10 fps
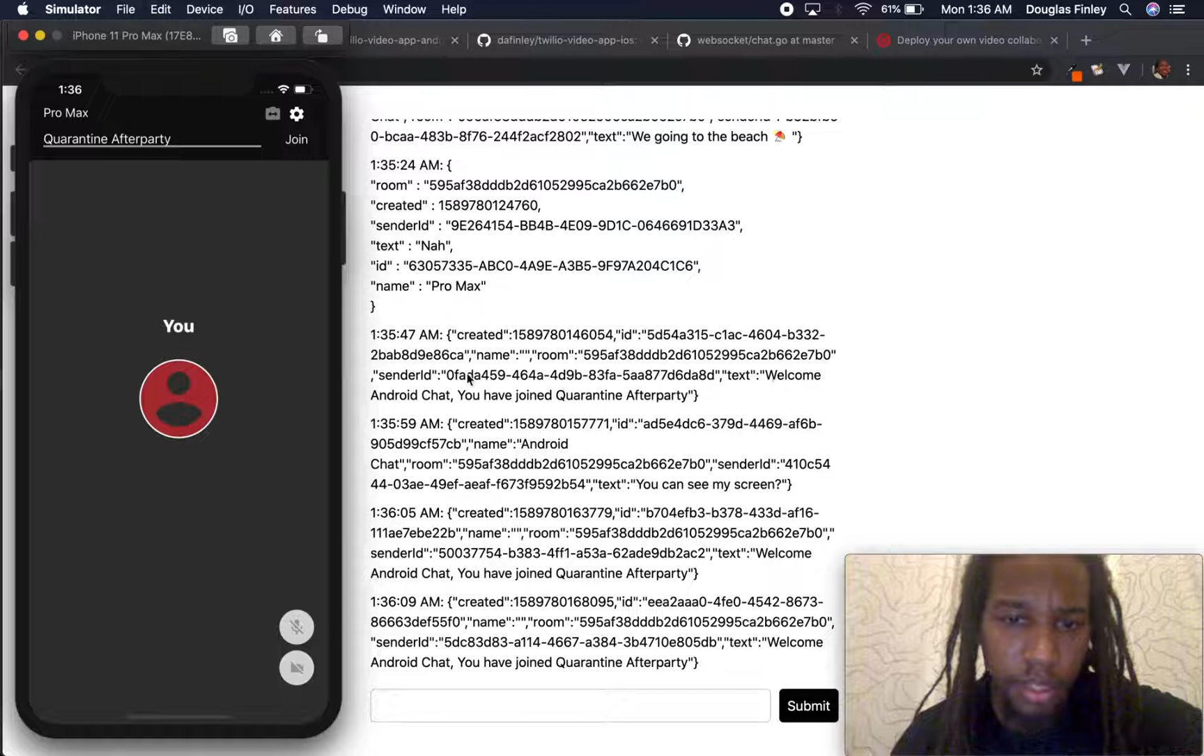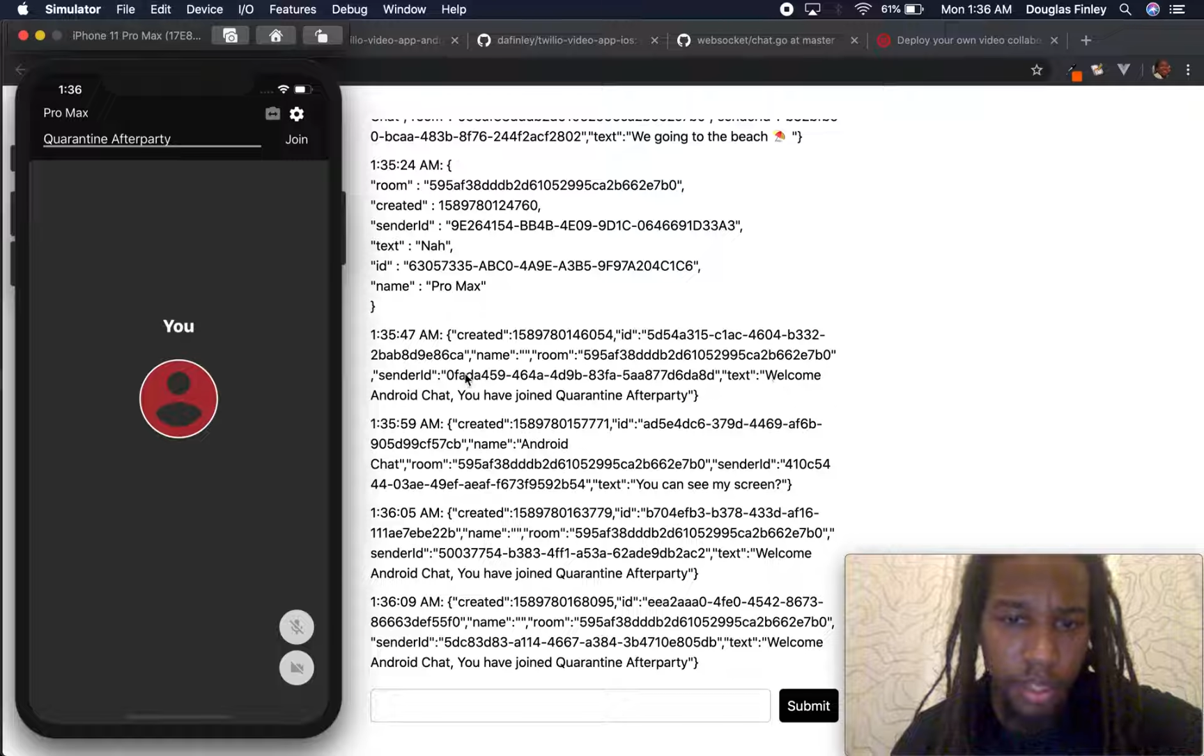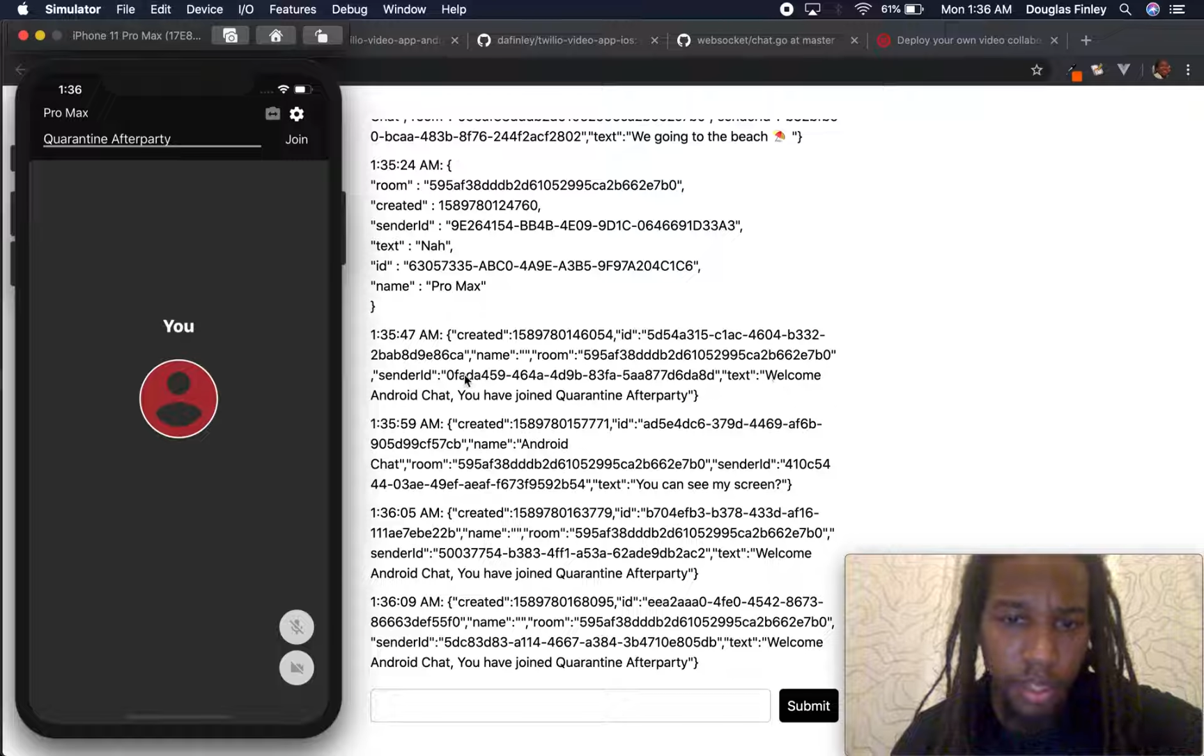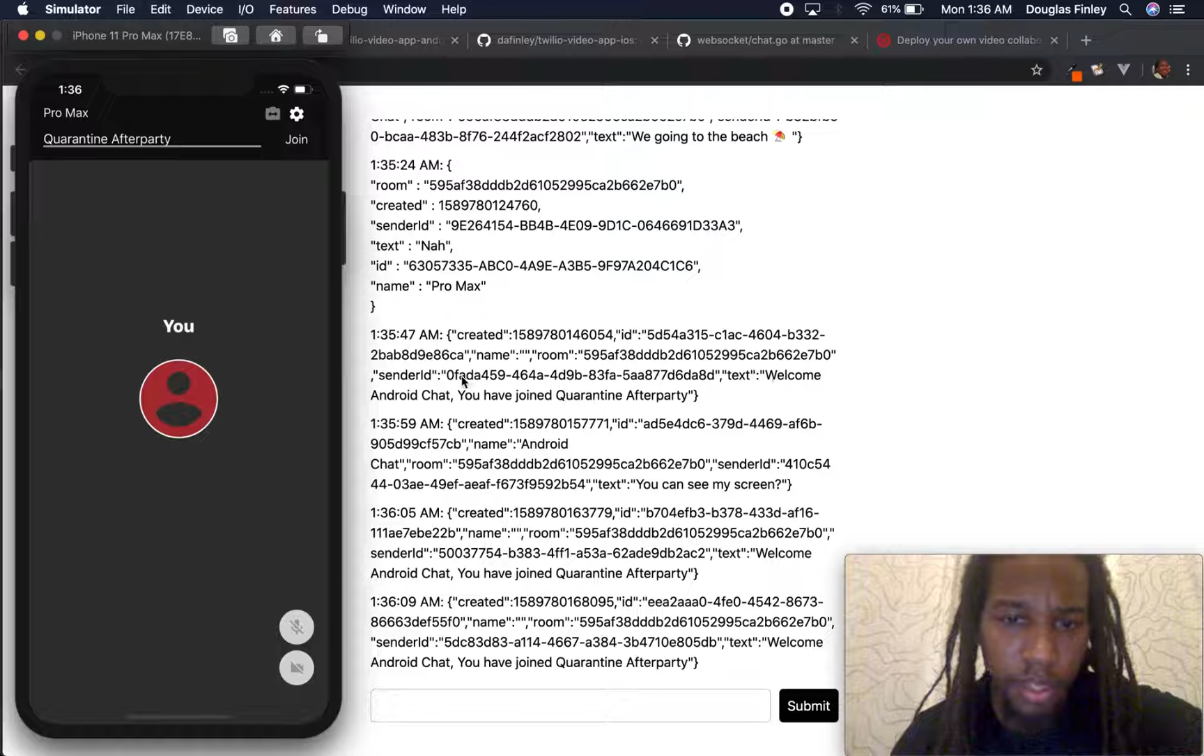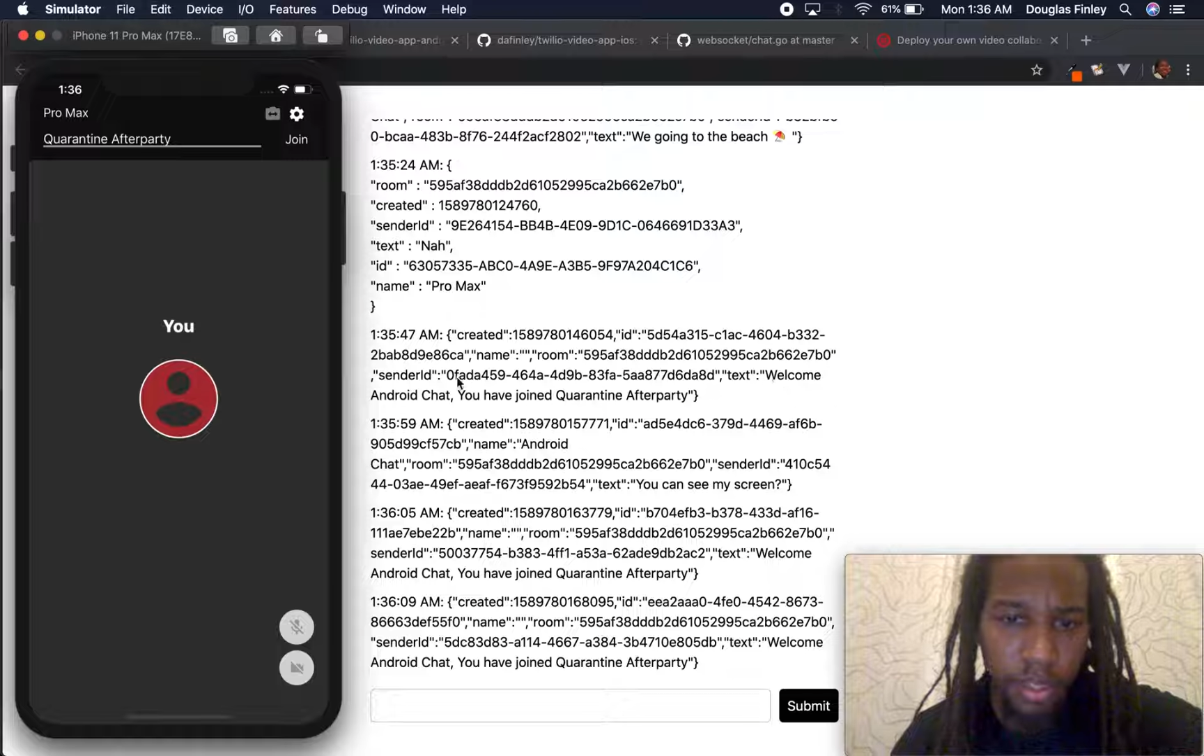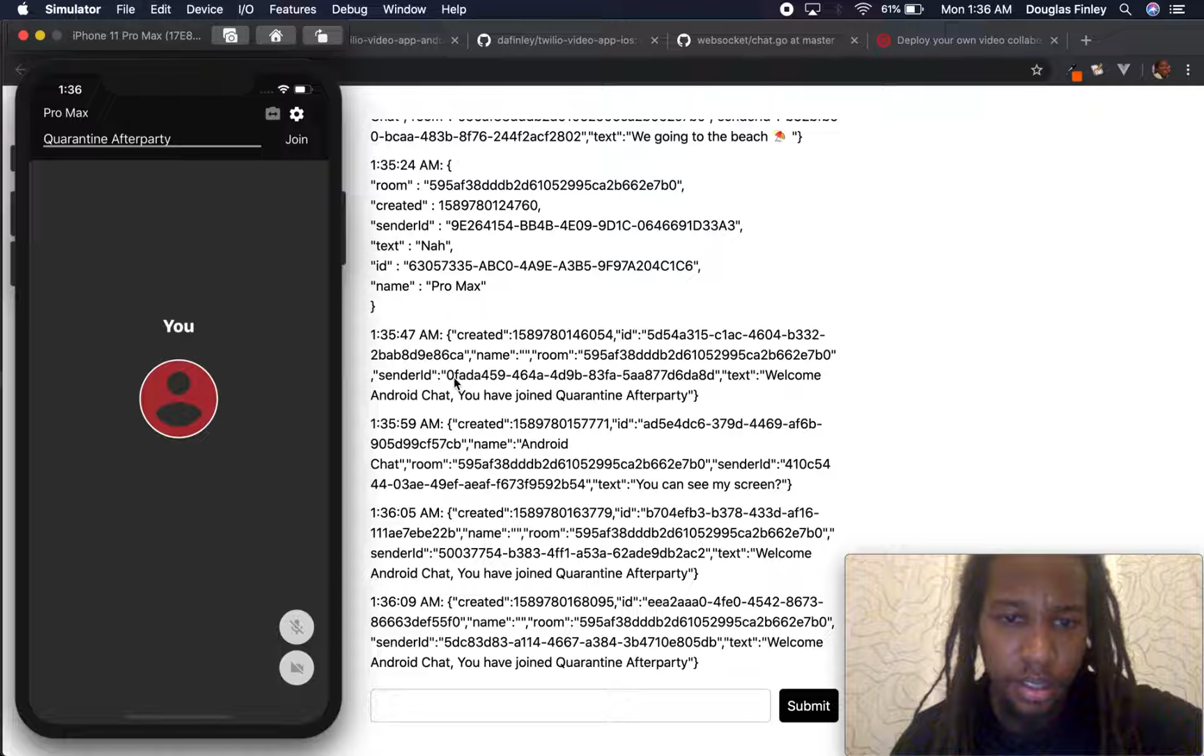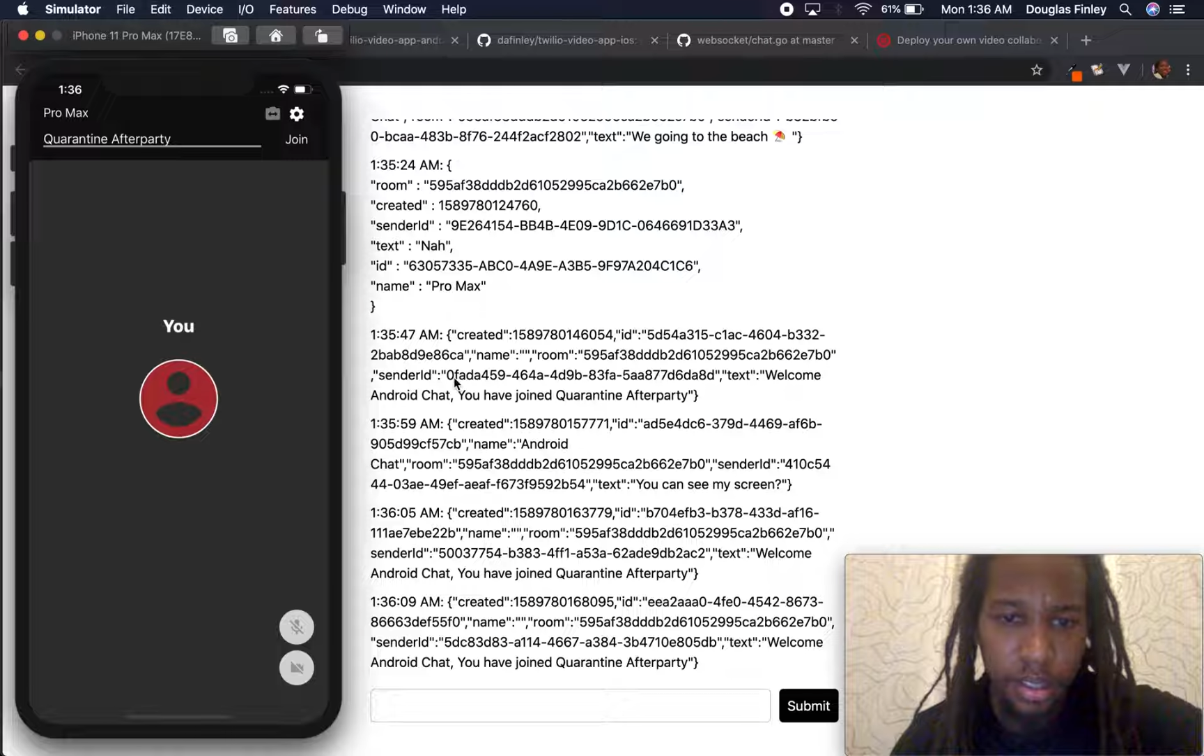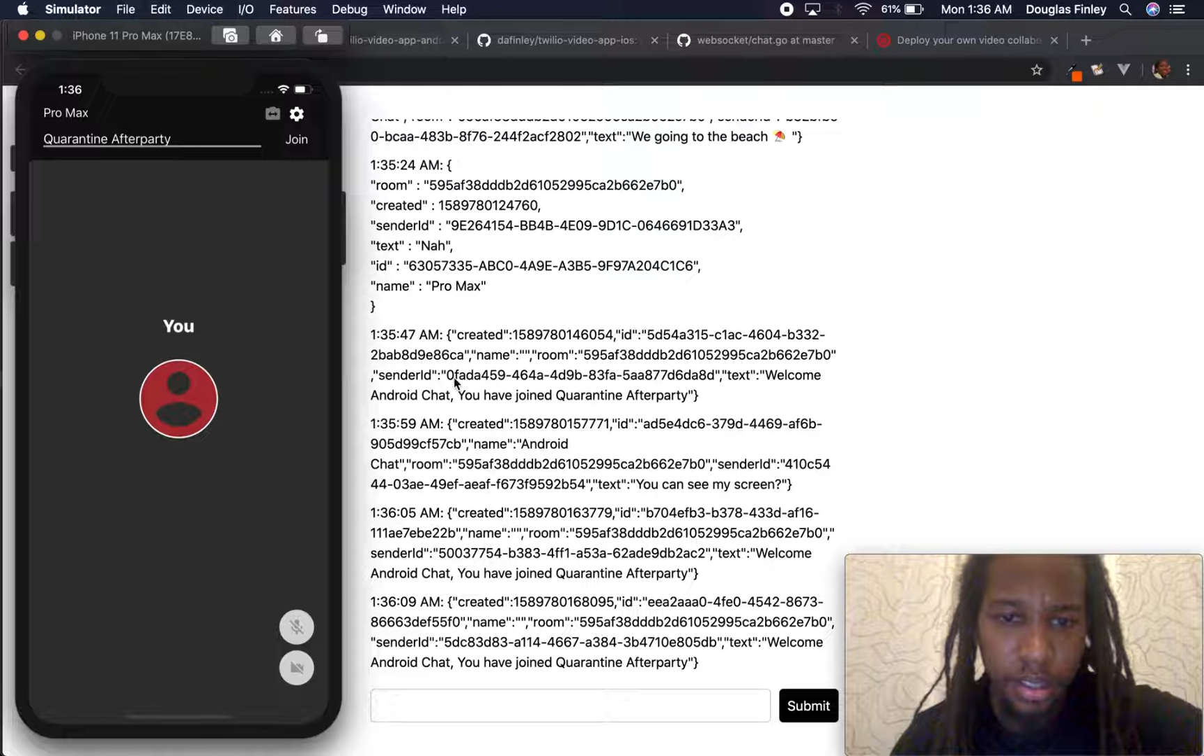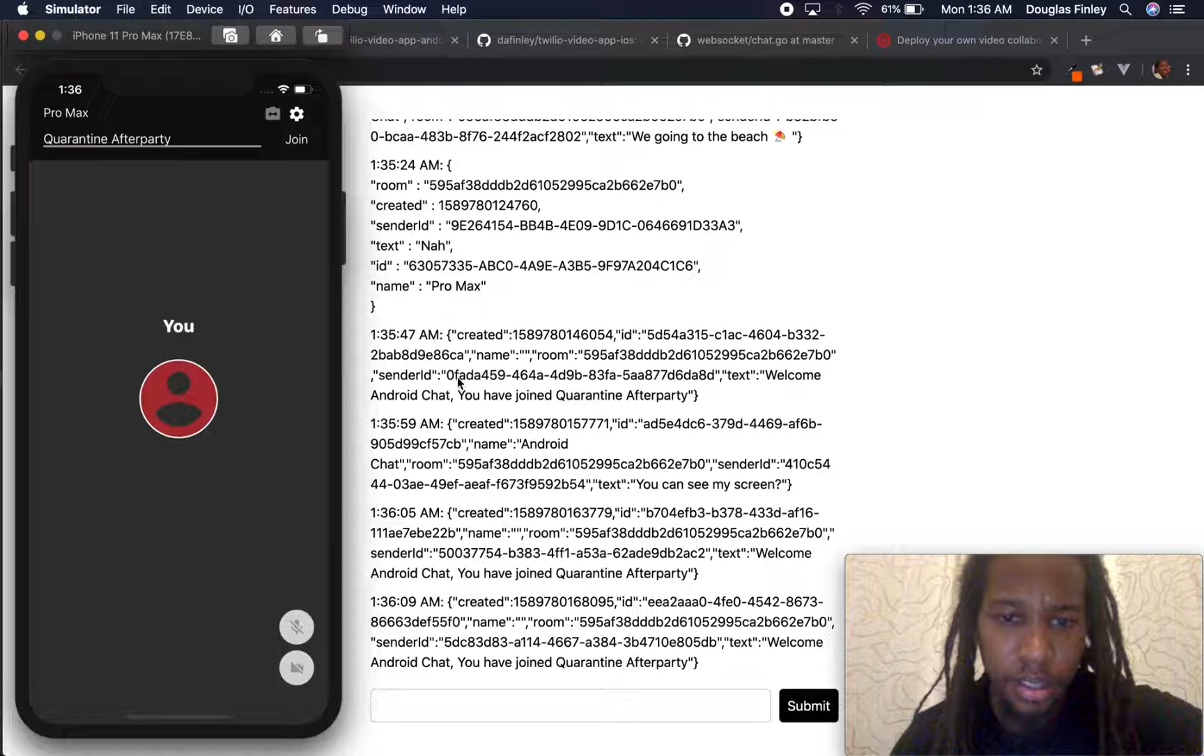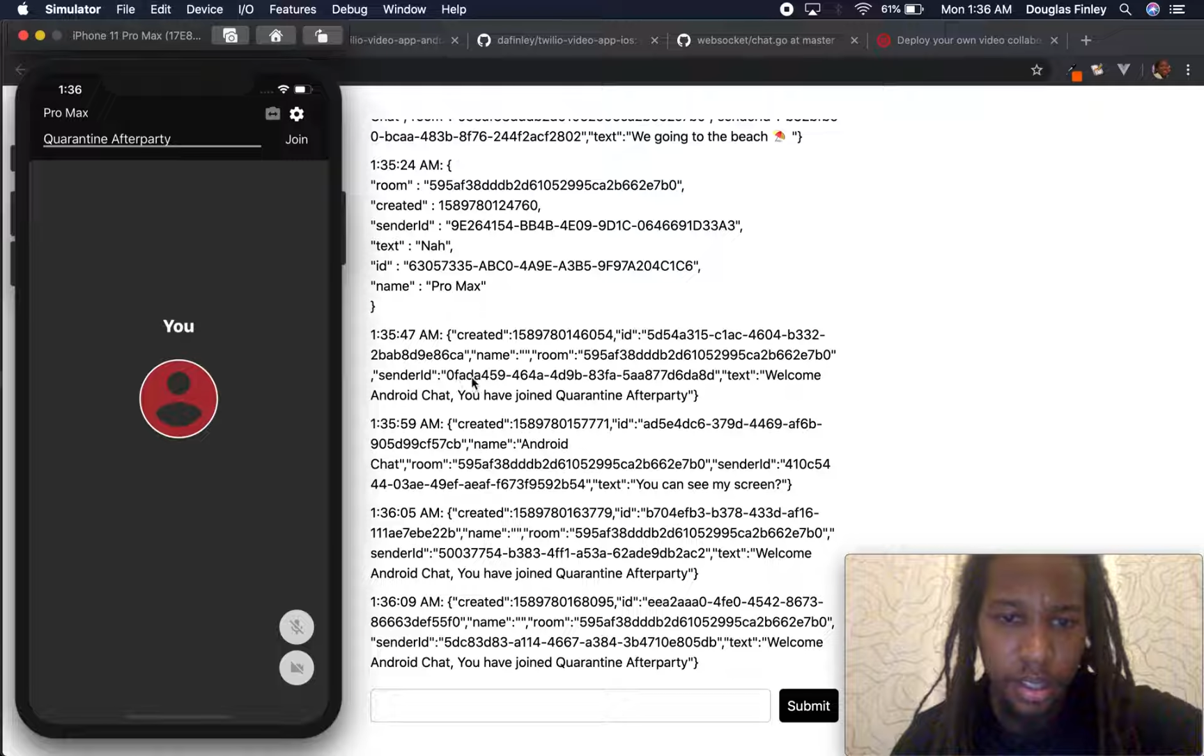text,